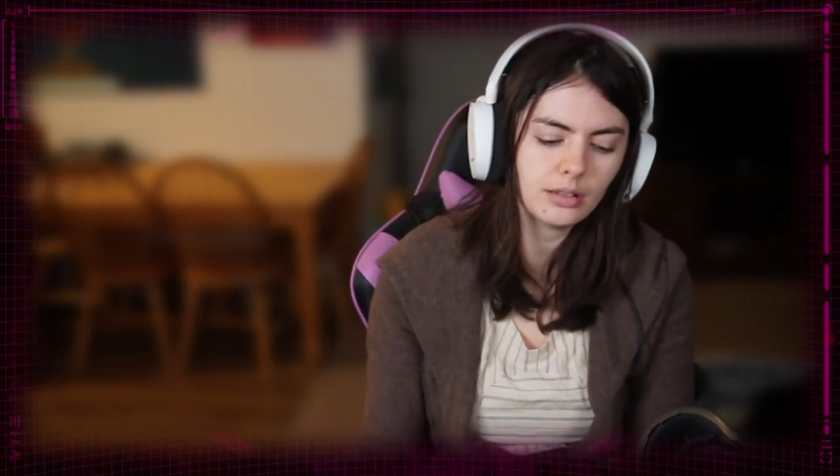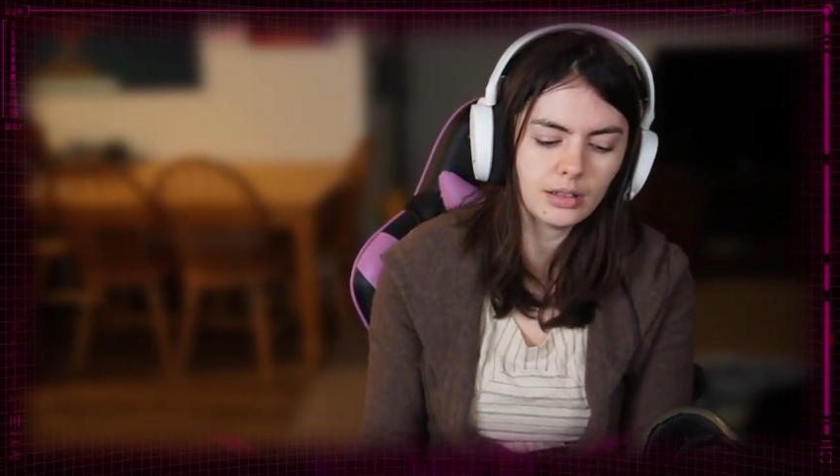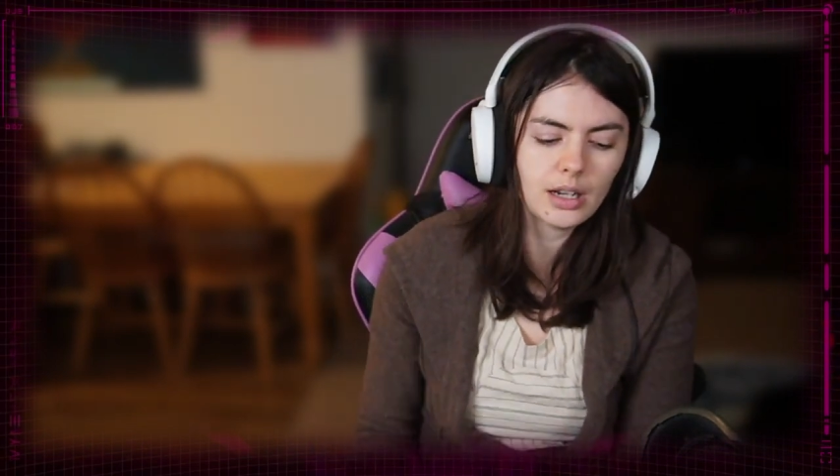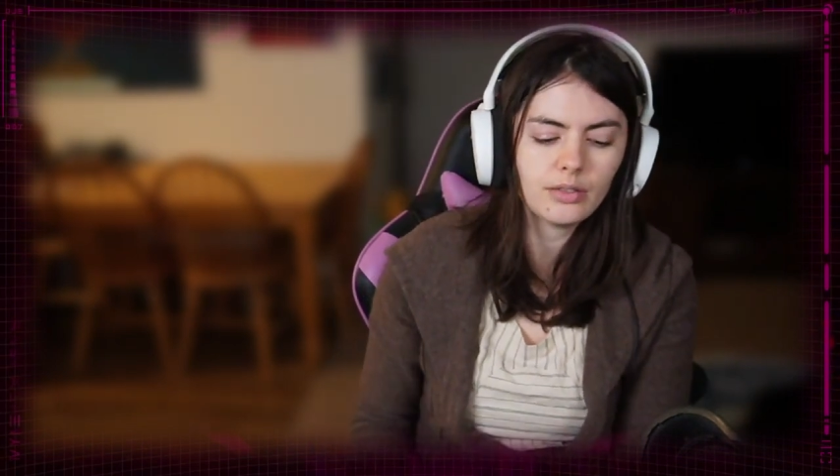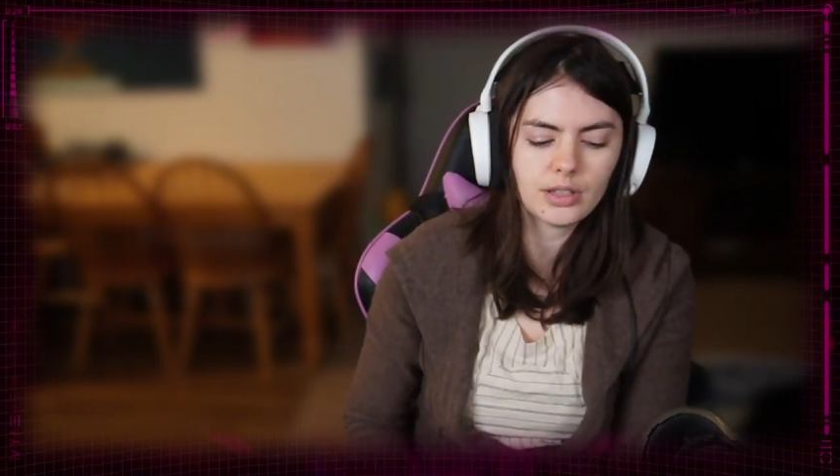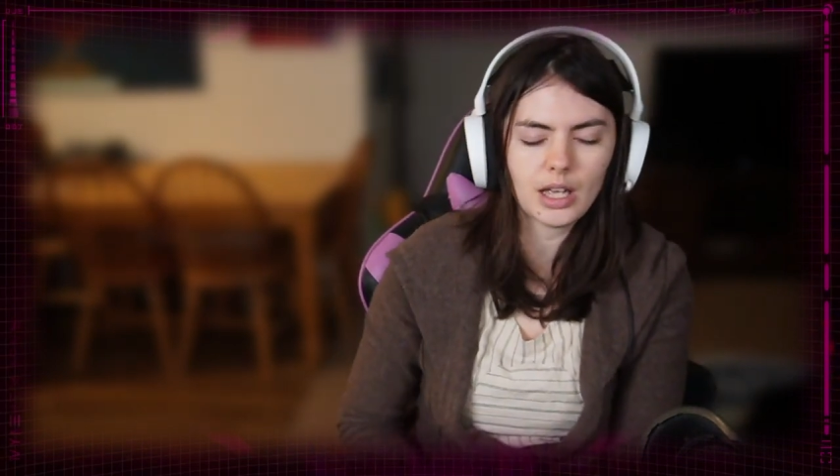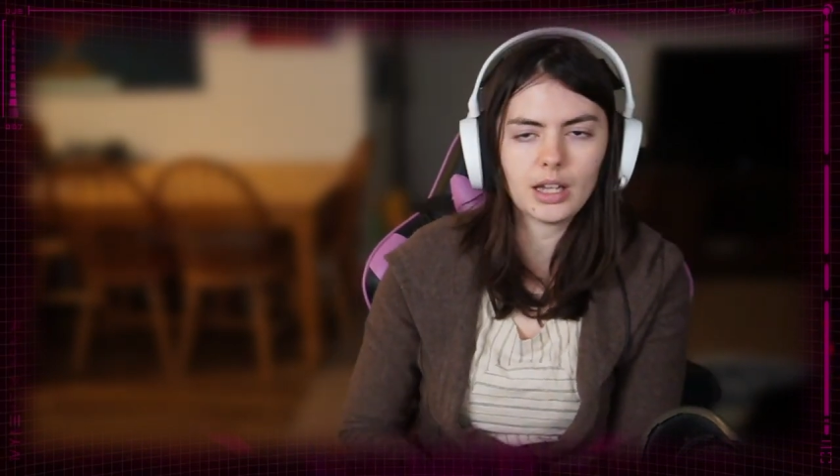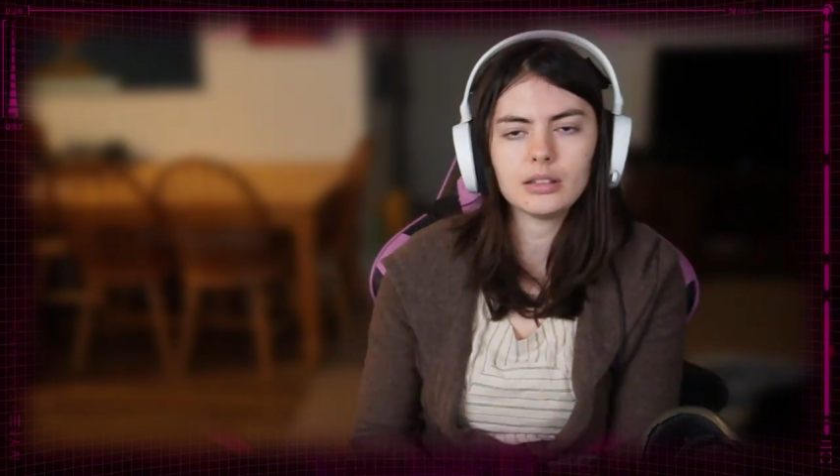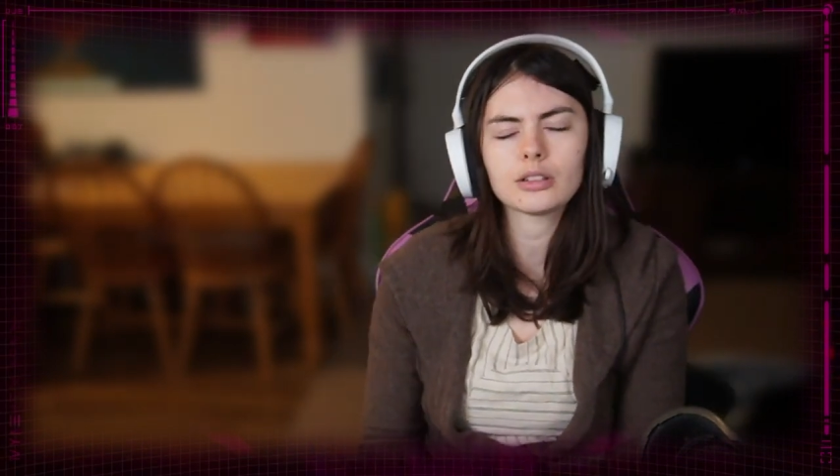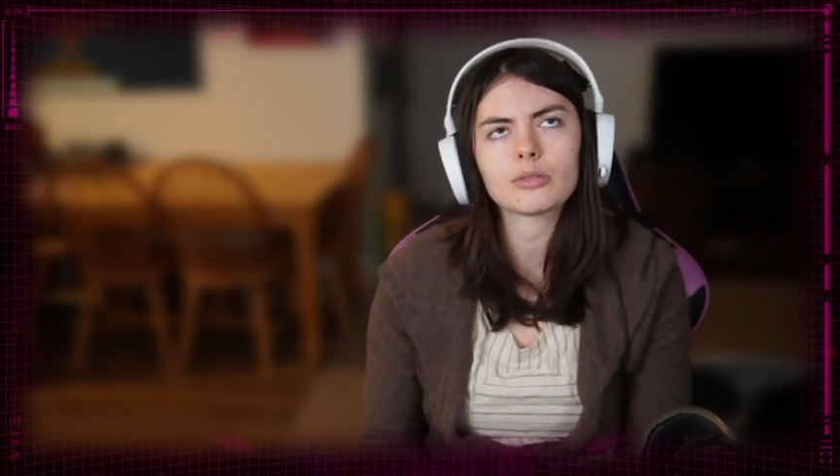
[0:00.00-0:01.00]
kind of
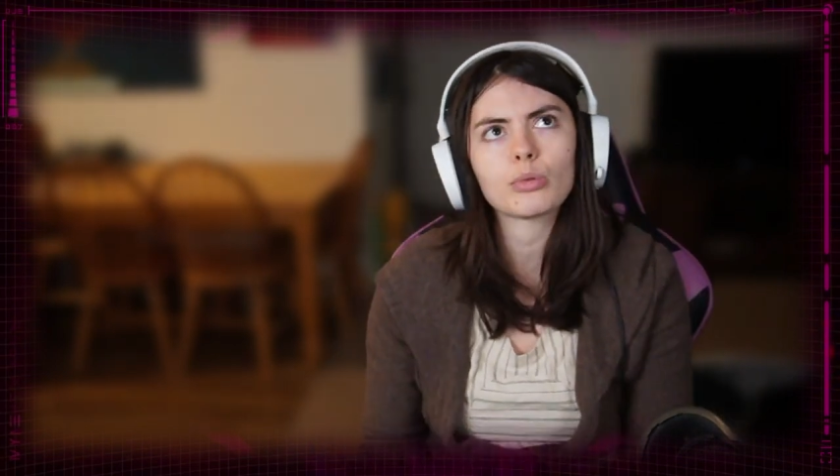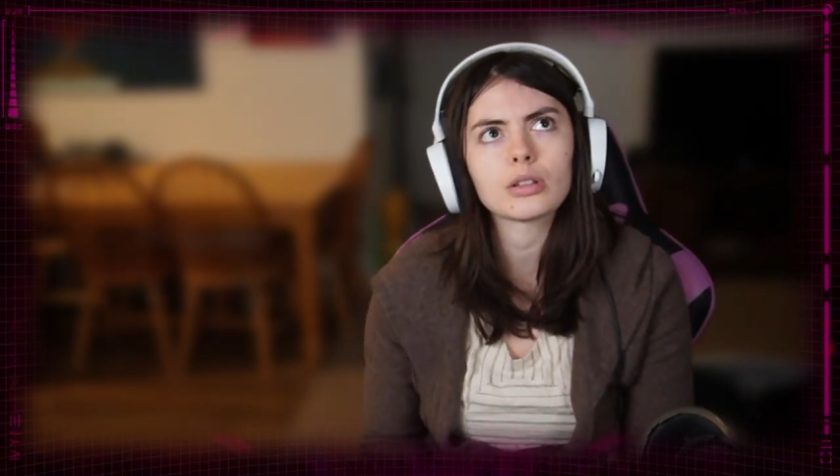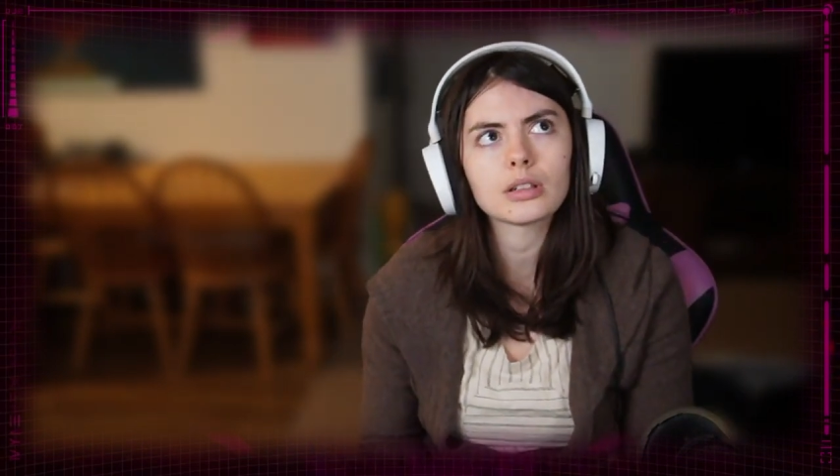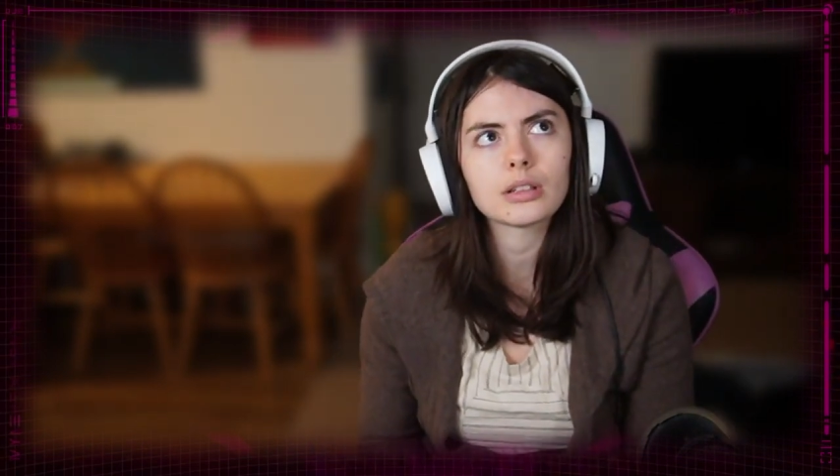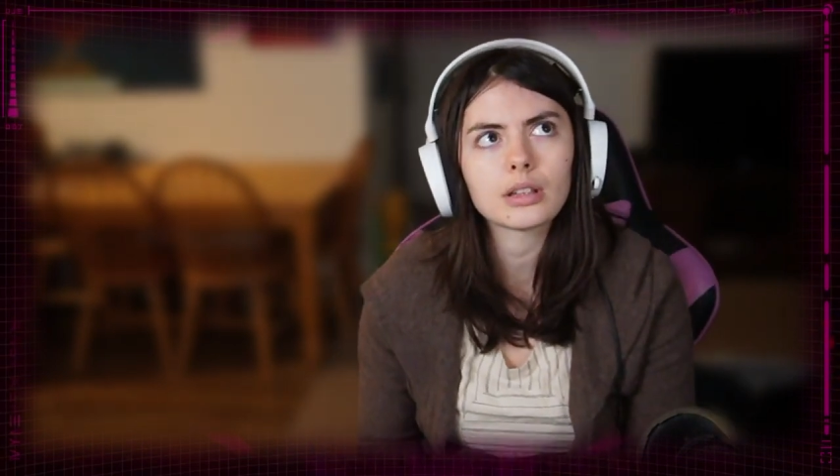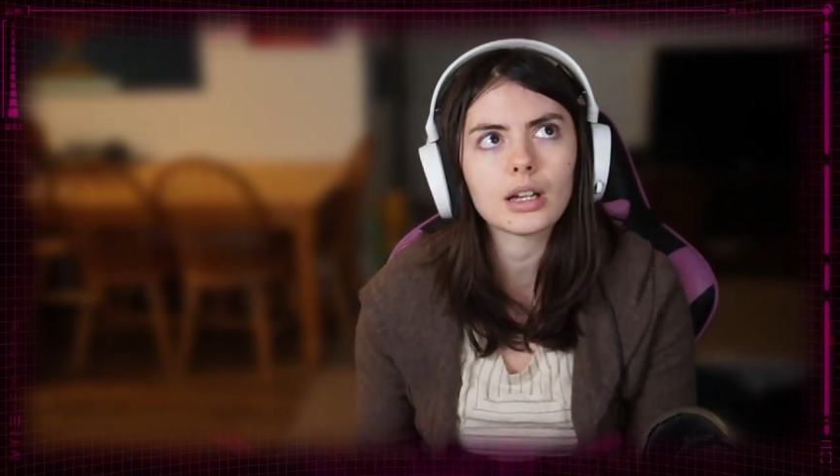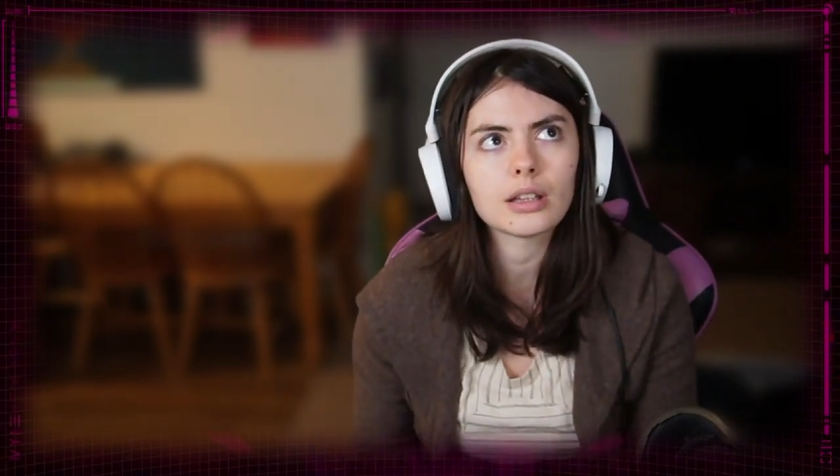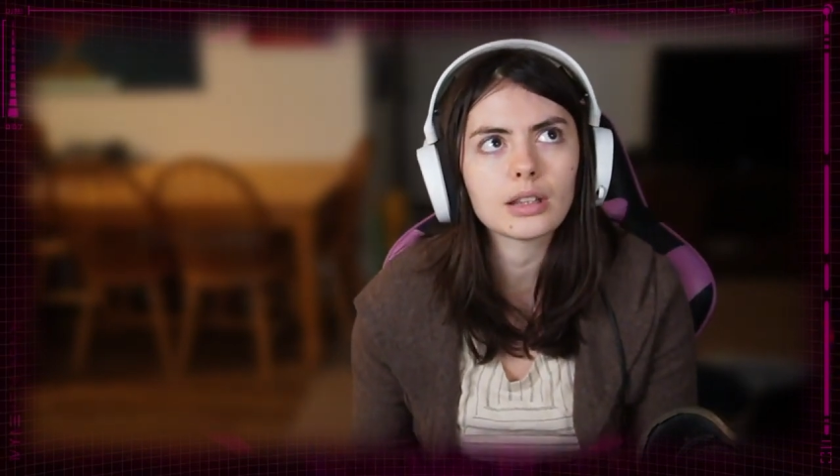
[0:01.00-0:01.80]
sad and disappointed that